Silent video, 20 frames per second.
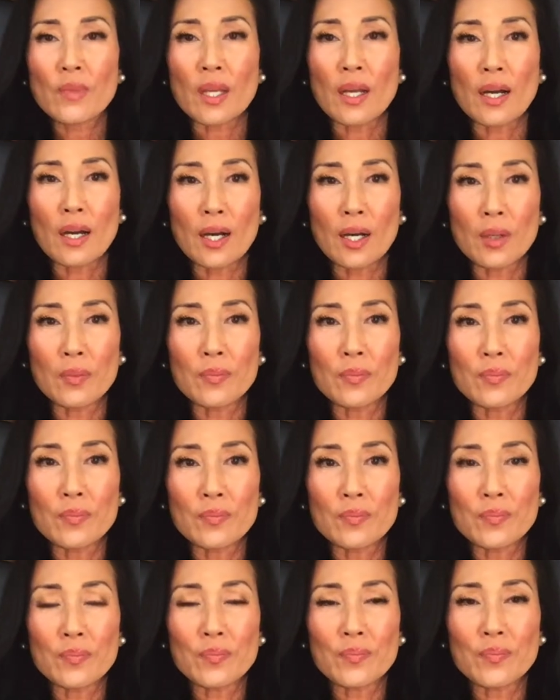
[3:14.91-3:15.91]

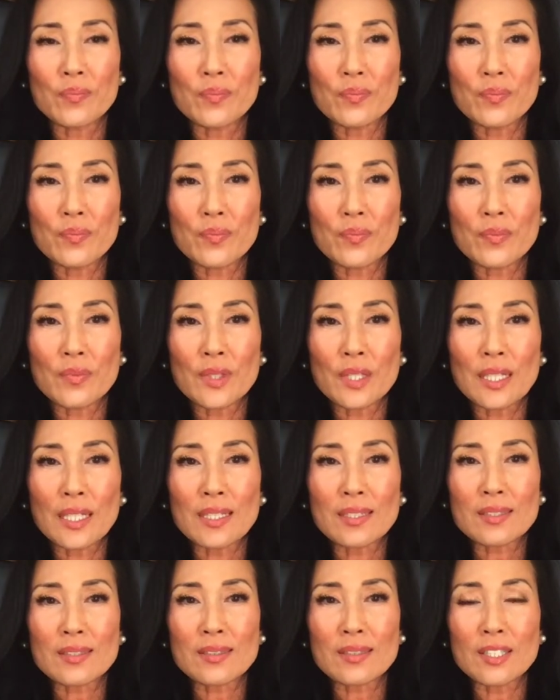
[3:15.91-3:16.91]
Um,
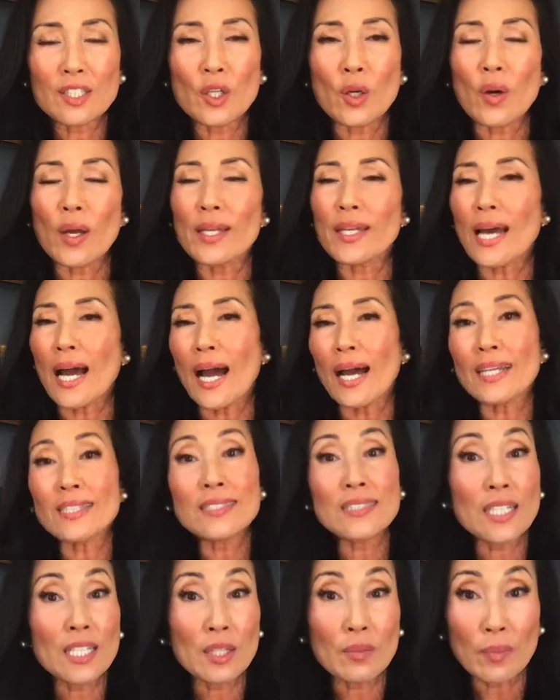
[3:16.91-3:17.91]
it's you know, and I
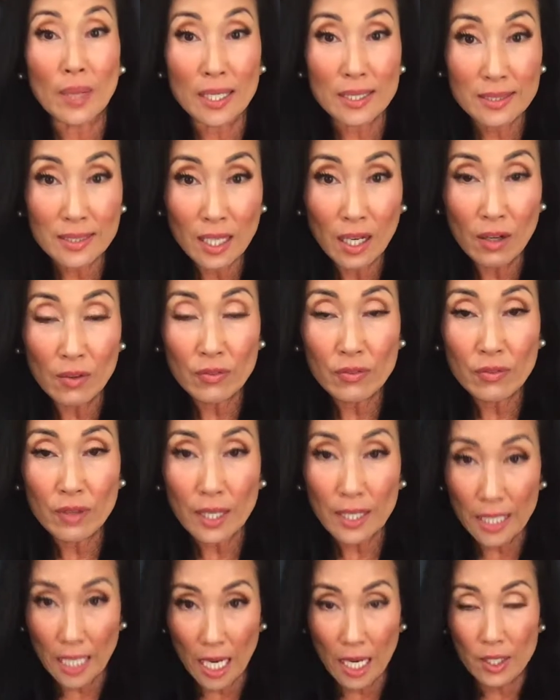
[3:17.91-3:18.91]
say to myself,
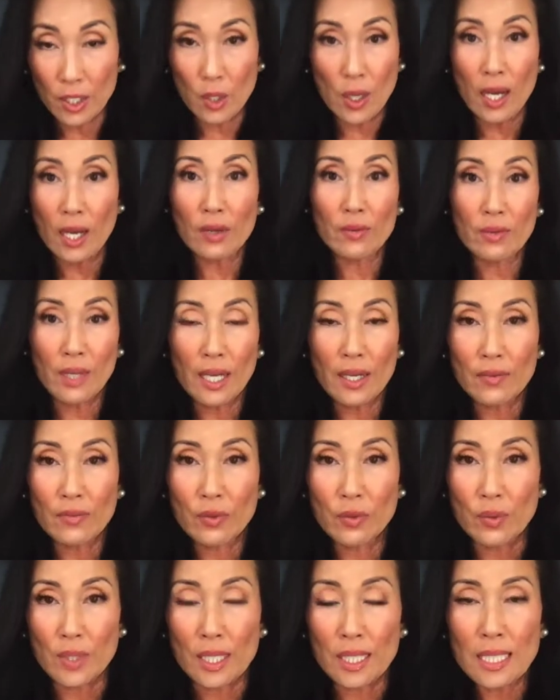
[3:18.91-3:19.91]
like you know, I have, I have
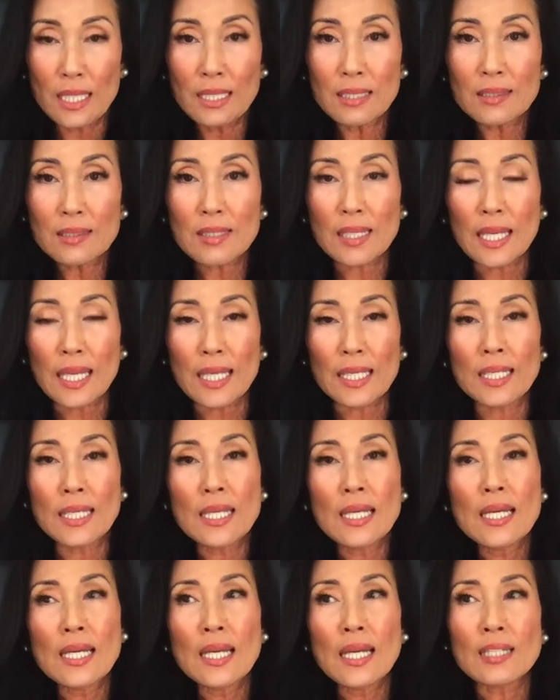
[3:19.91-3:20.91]
three kids, and
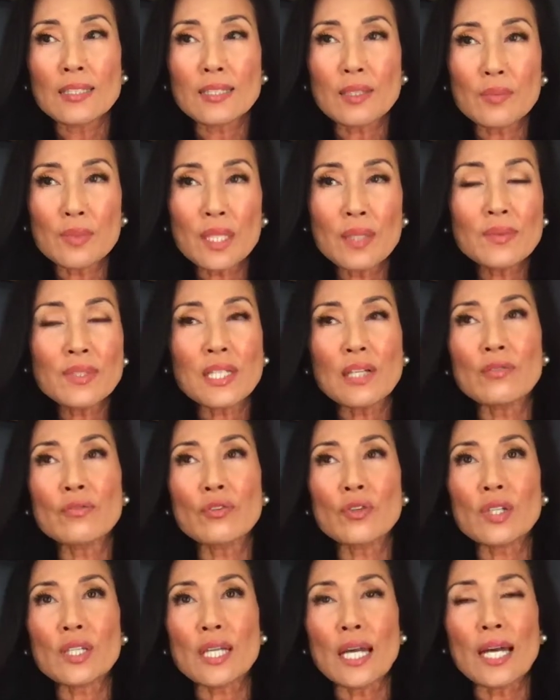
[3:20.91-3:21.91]
and sometimes I
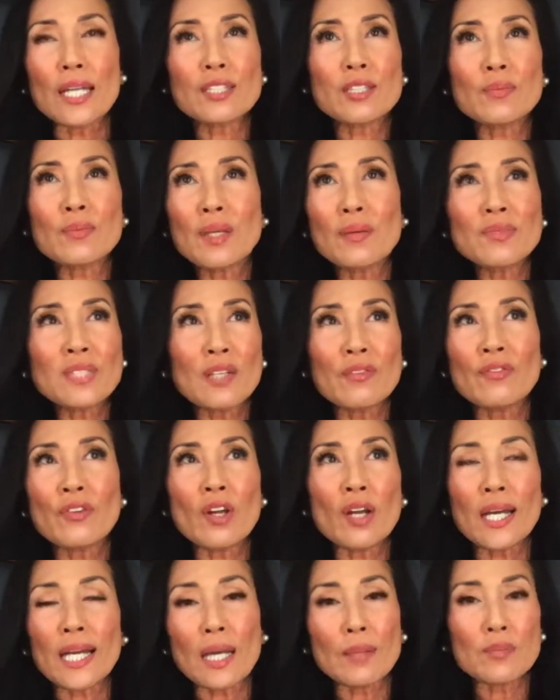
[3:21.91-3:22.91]
forget, sometimes I
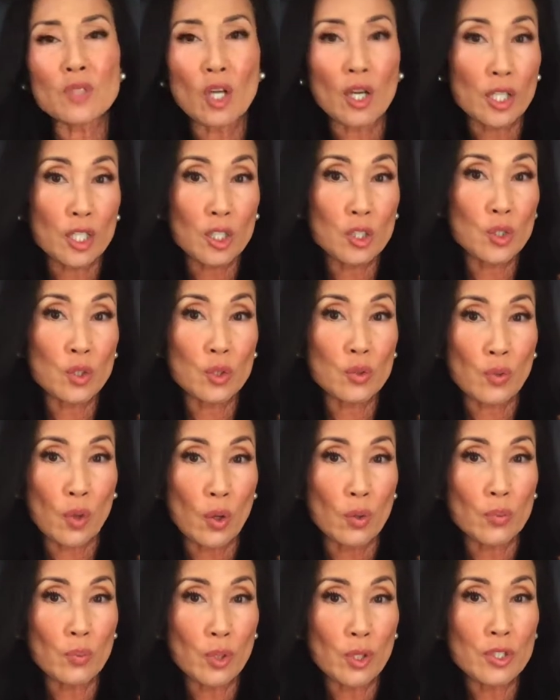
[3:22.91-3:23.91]
feel like I'm talking to a
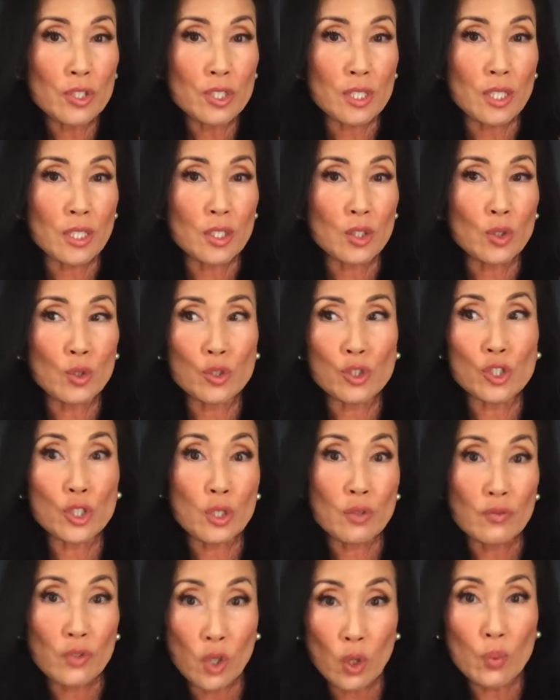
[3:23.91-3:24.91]
grown person who should
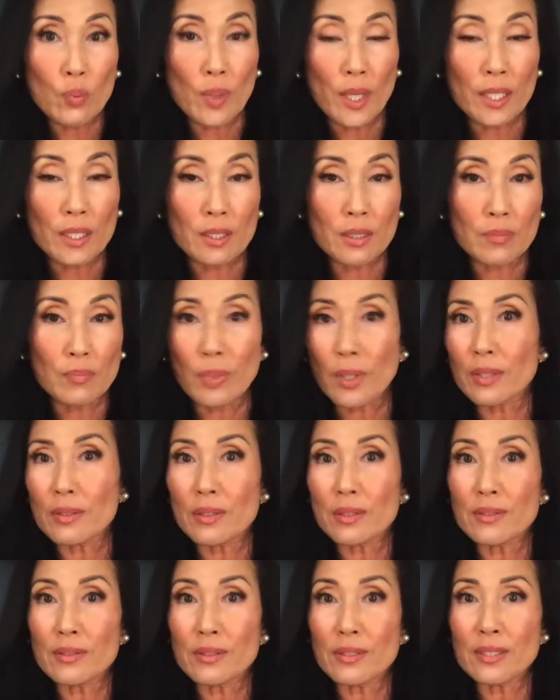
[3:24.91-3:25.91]
have known better,
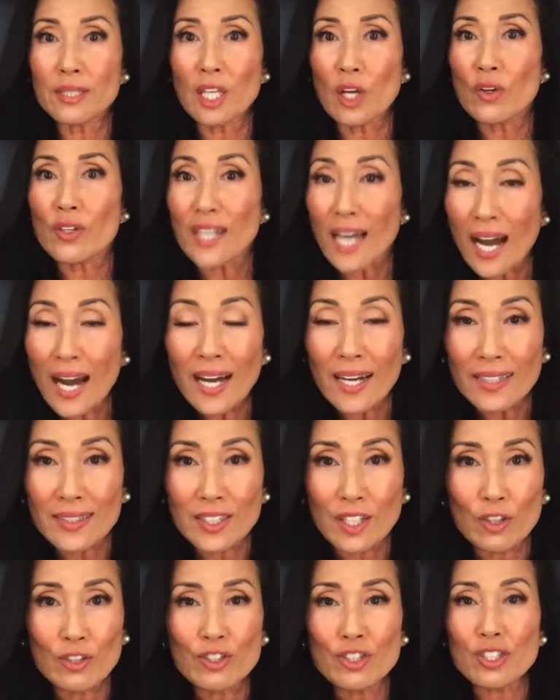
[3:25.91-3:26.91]
but they're not.
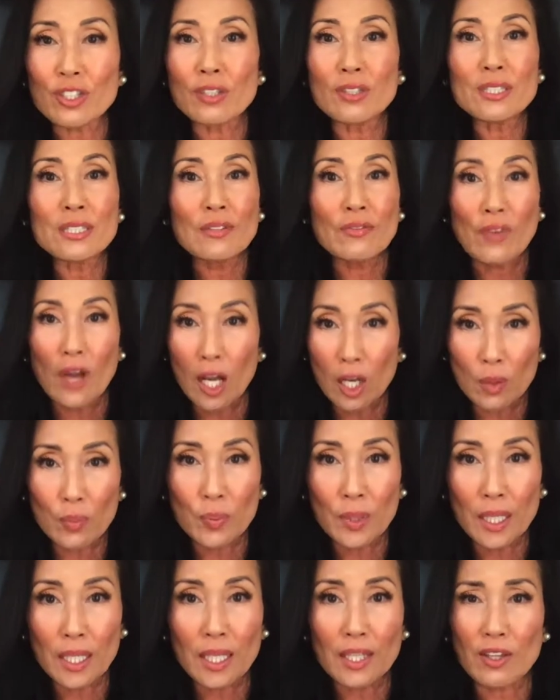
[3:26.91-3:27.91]
They're still
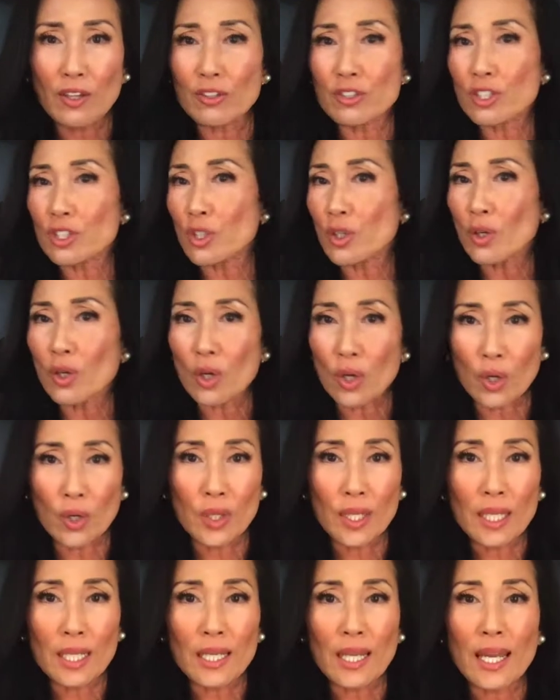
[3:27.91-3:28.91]
developing and they're still
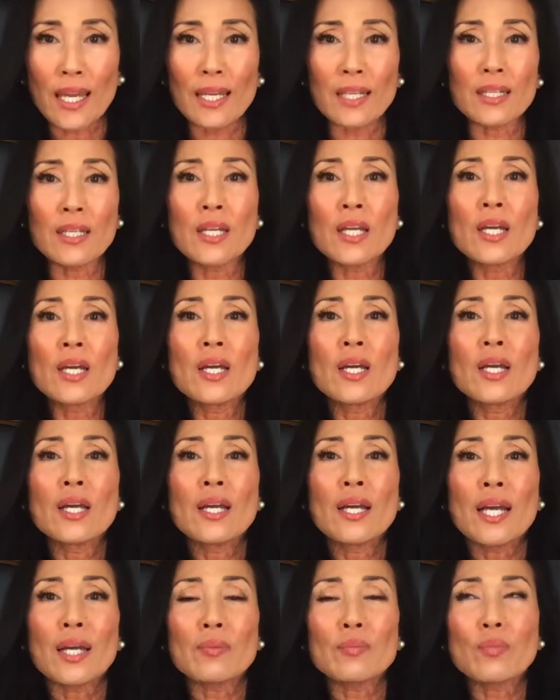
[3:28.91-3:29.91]
learning, and
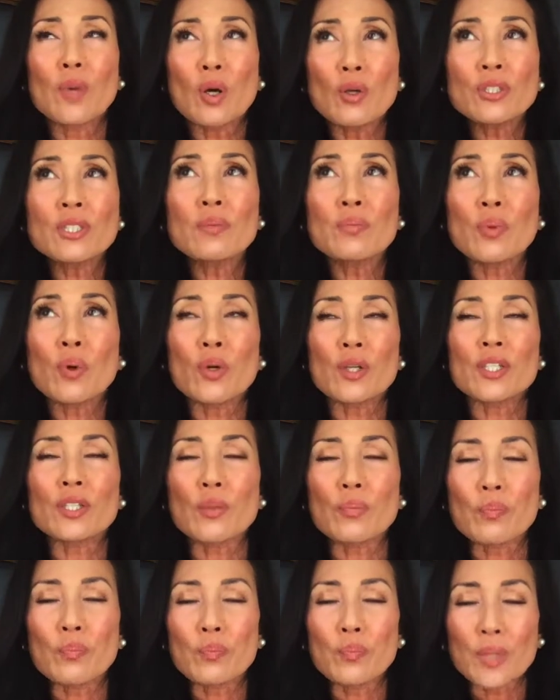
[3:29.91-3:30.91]
and most importantly,
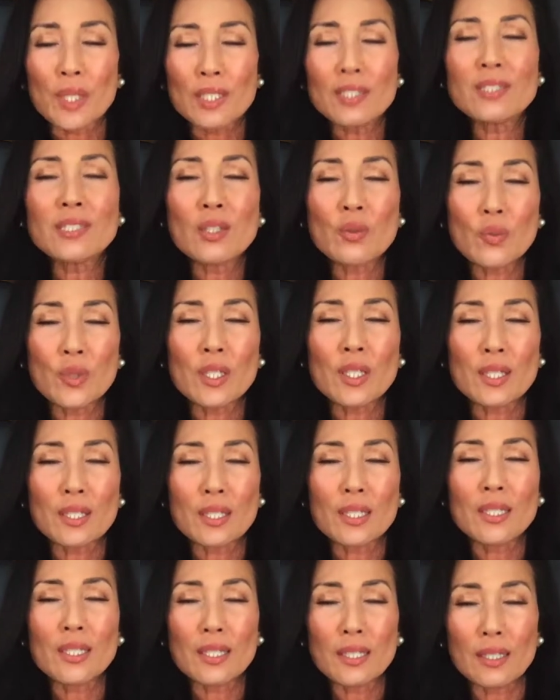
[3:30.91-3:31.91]
the biggest thing we
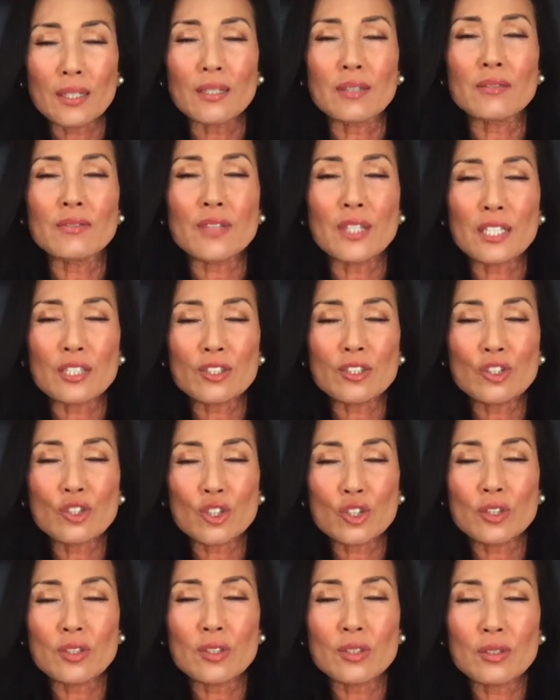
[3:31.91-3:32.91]
can give is
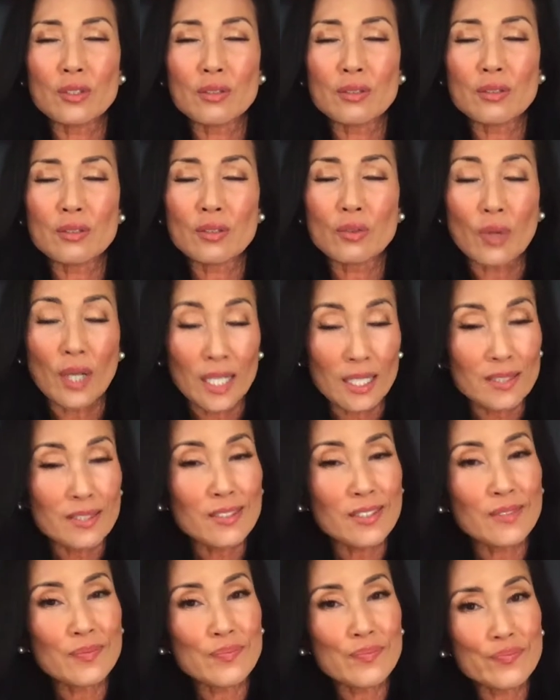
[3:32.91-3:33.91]

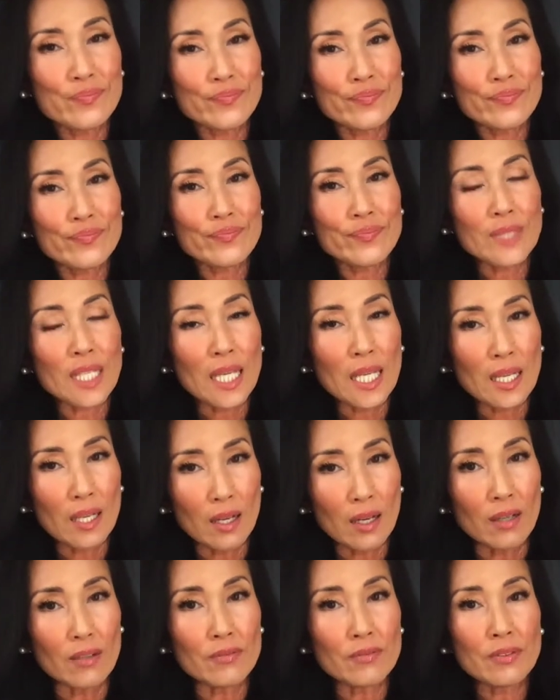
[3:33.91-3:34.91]
grace and
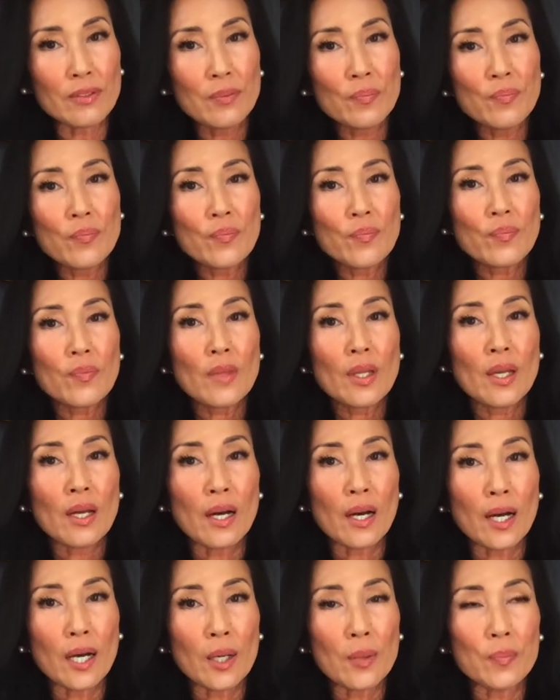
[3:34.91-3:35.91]
love.
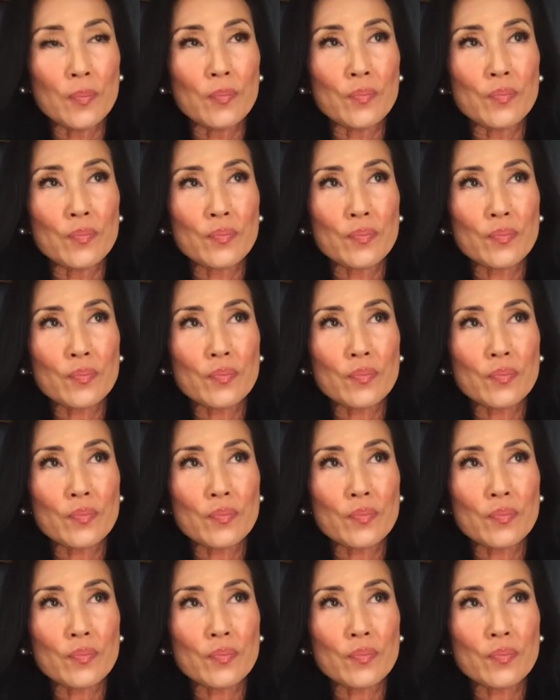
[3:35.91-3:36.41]
Um,